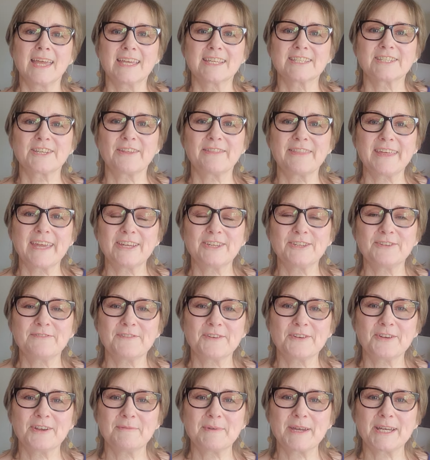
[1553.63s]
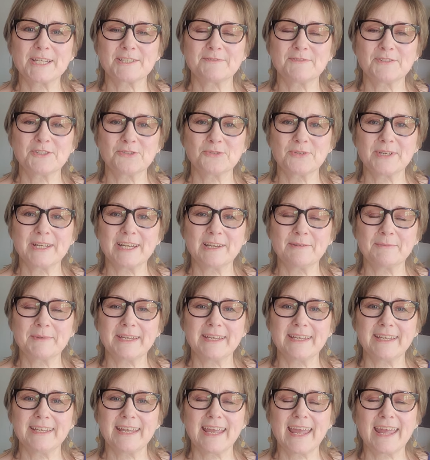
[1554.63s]
So thank you very much for joining
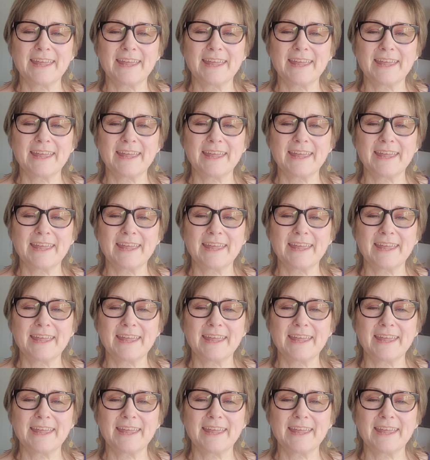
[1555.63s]
me,